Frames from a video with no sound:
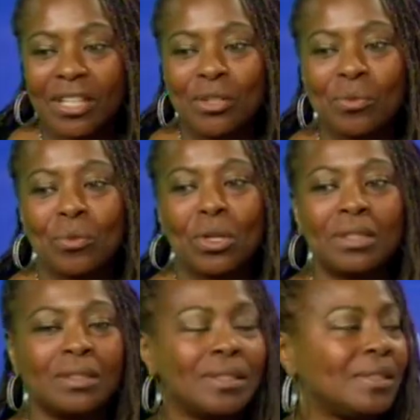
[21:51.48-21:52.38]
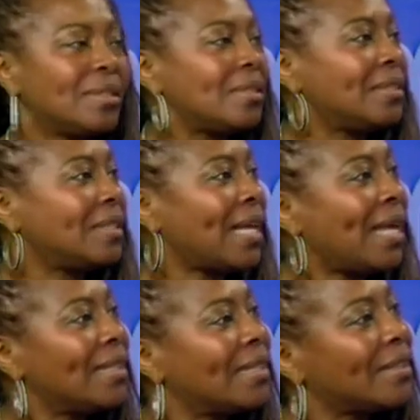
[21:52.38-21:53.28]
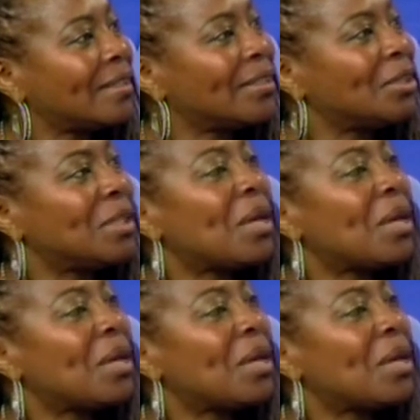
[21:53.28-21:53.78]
didn't want the this, the that, and the third.